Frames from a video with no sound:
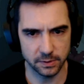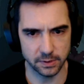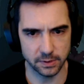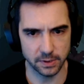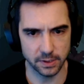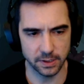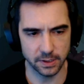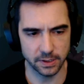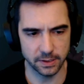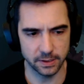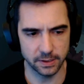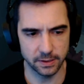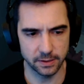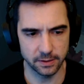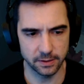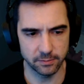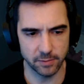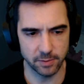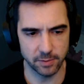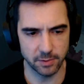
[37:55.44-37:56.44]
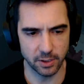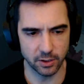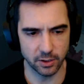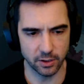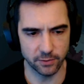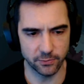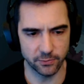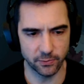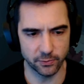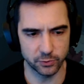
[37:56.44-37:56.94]
Okay, maybe I
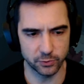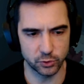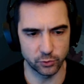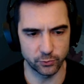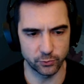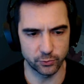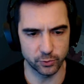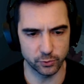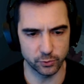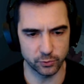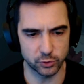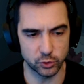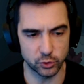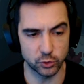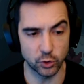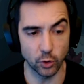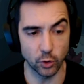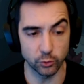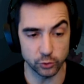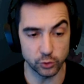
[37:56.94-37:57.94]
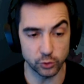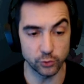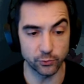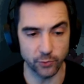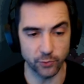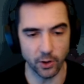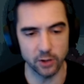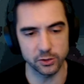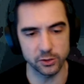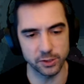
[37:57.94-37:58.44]
gotta too go too
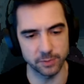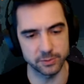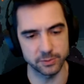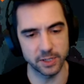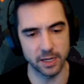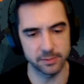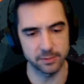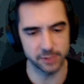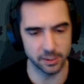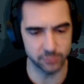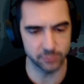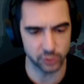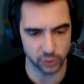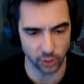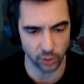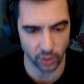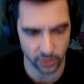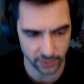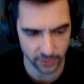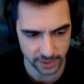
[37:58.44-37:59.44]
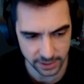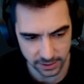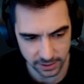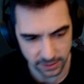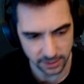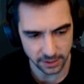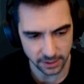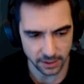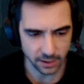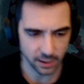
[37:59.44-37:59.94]
far sometimes. I'm sorry.
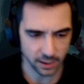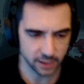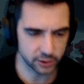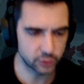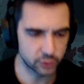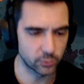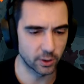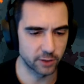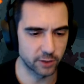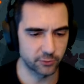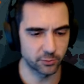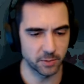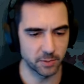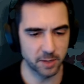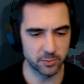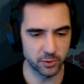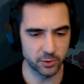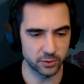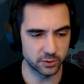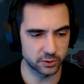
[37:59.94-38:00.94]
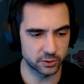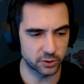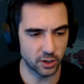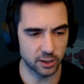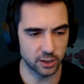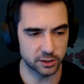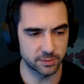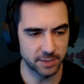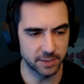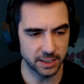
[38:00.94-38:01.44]
I just wanted for my brother to
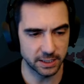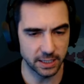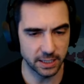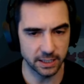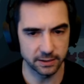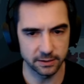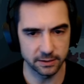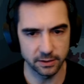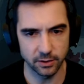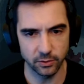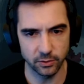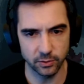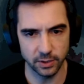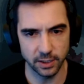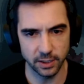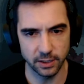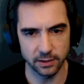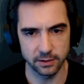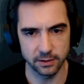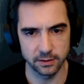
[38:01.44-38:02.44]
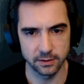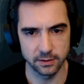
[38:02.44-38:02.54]
talk to me again. Okay.